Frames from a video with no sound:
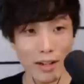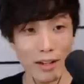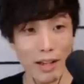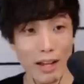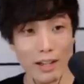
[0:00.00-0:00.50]

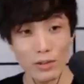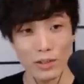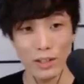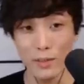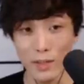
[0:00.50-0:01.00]
And Angels
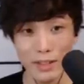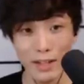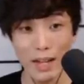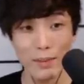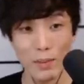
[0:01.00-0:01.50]
Kimi said
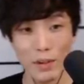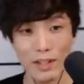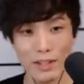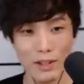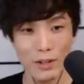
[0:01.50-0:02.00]
happy
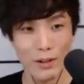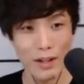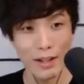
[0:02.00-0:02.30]
birthday, too.